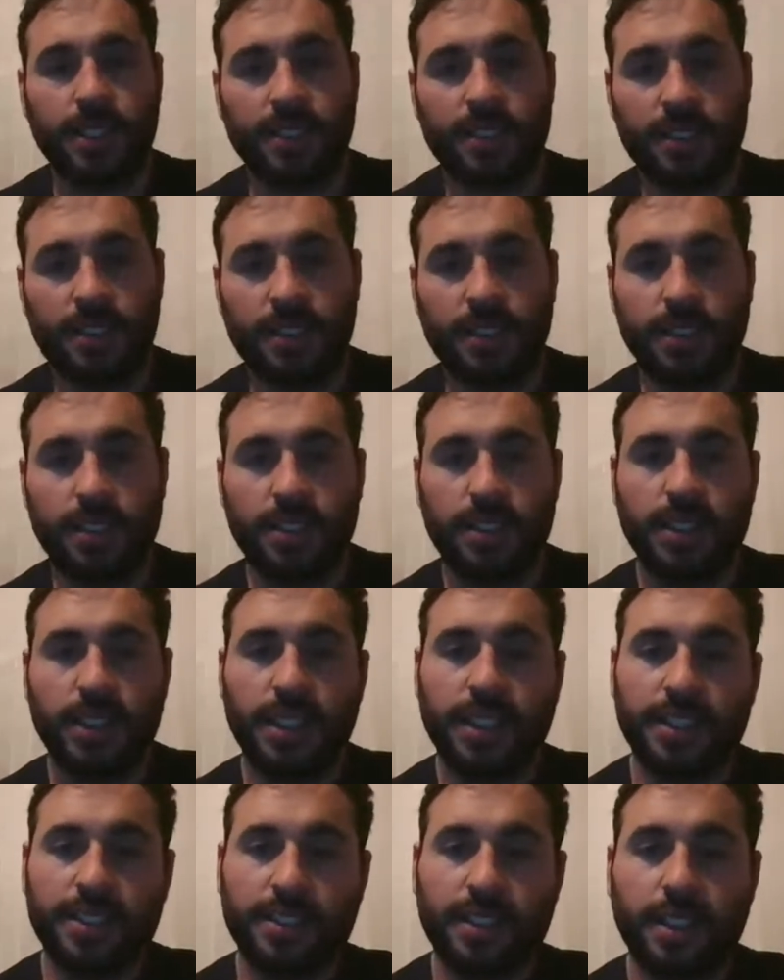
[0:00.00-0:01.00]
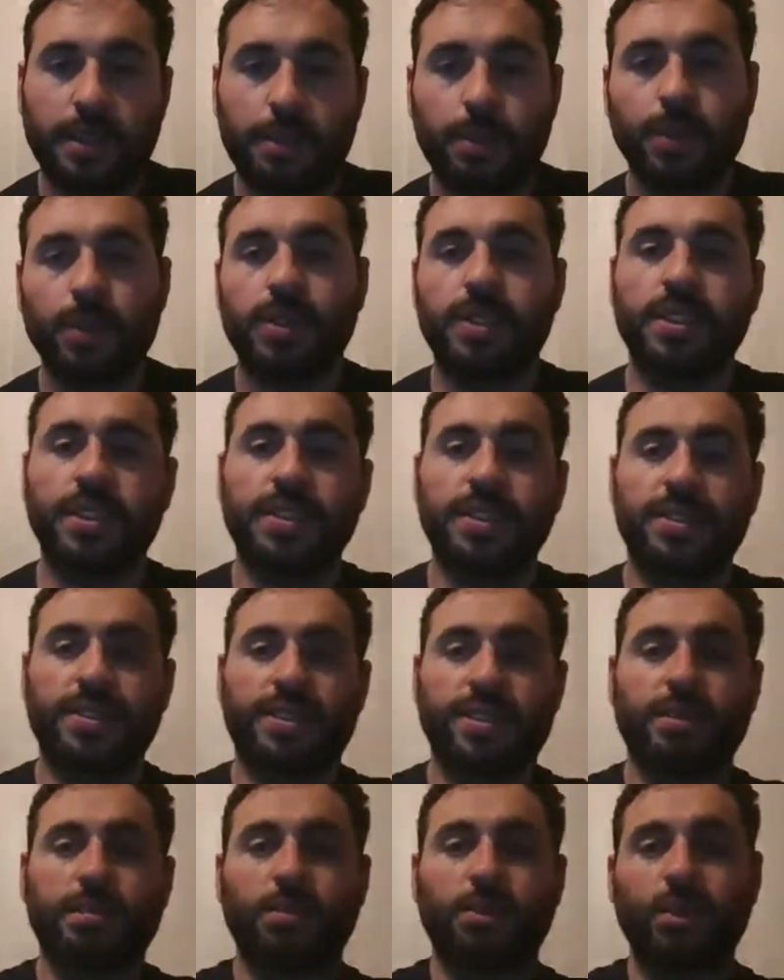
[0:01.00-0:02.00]
is, the later I put this,
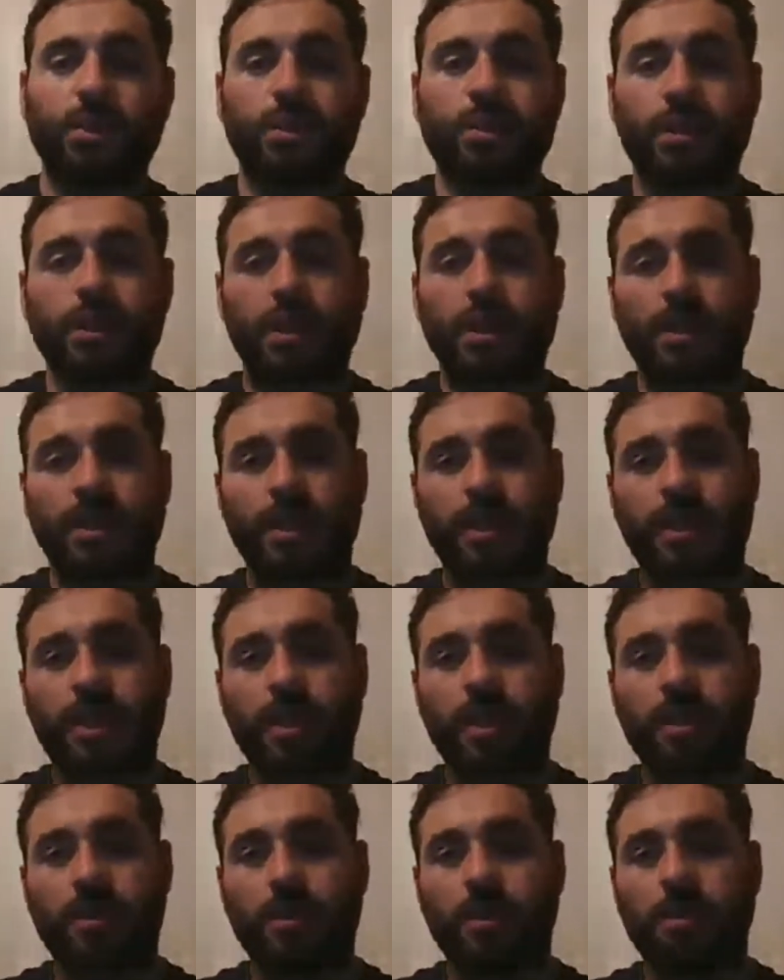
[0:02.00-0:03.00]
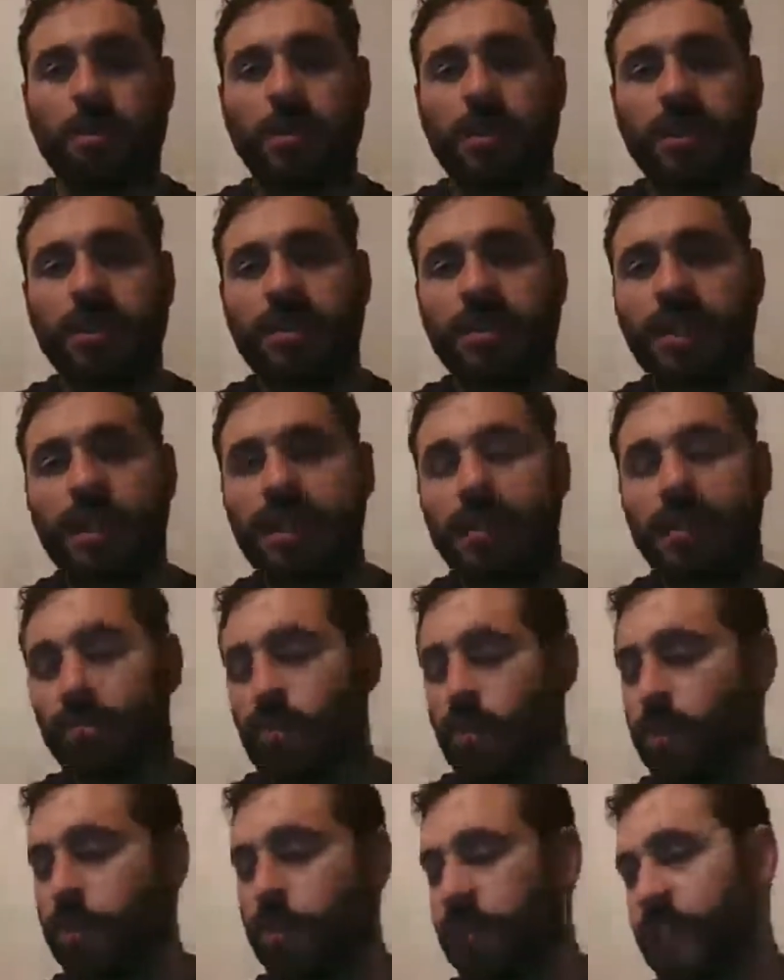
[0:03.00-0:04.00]
the more it gets
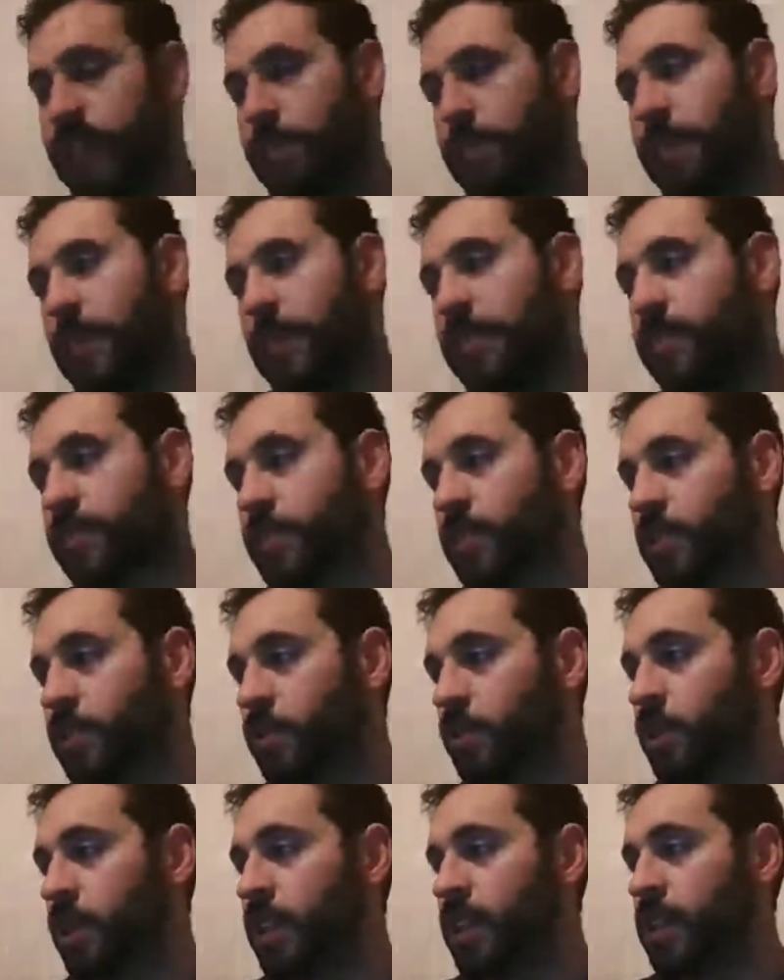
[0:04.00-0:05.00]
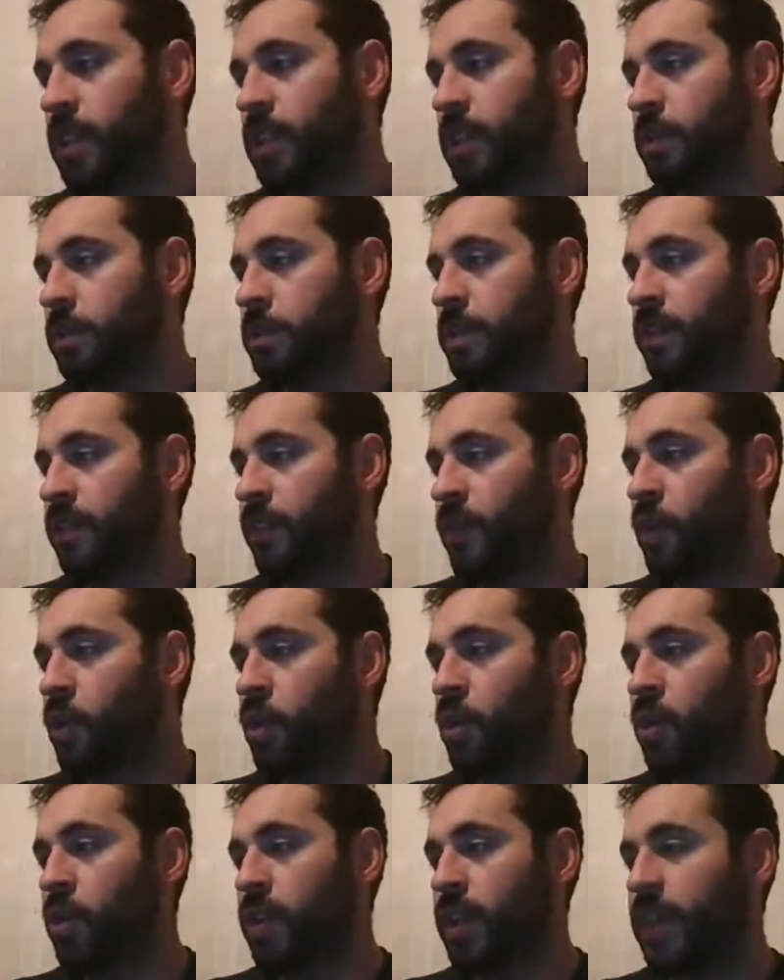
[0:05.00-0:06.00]
from the other manifold. While
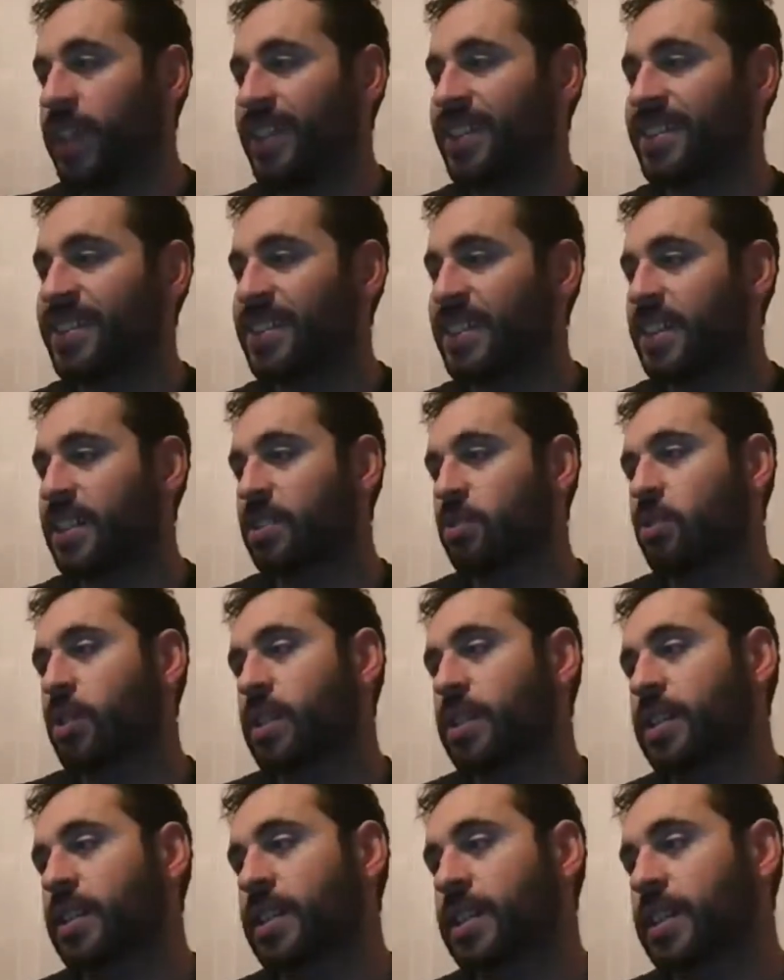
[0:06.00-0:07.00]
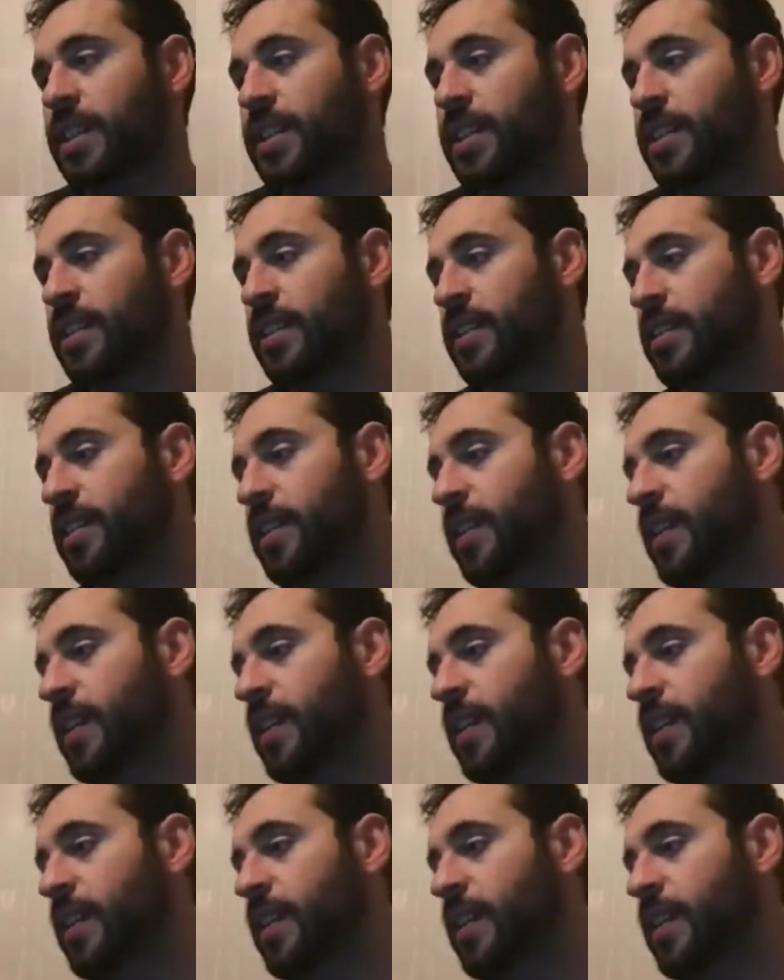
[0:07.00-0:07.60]
before, it's not quite like that.